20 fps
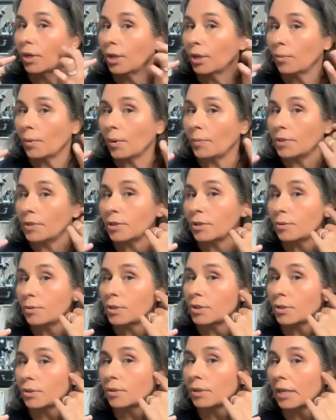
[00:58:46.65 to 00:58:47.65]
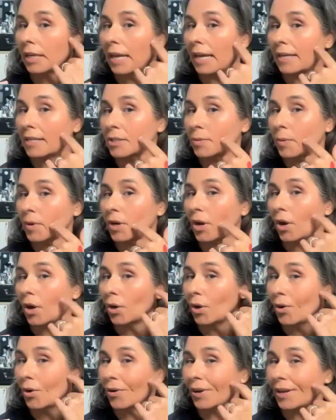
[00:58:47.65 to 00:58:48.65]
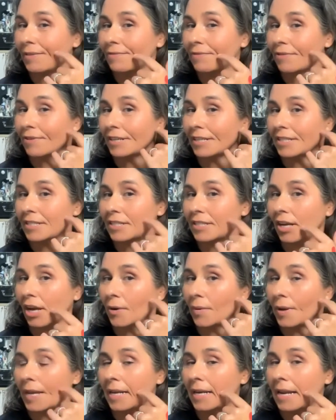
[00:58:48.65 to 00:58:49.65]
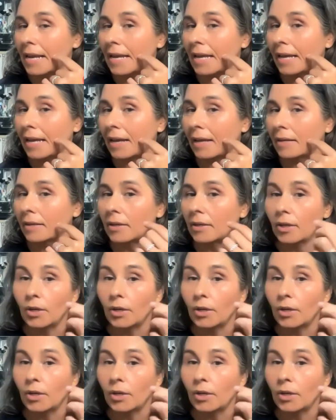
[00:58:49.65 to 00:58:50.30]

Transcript: When we do sun-kissed, we're not looking for it to go in here.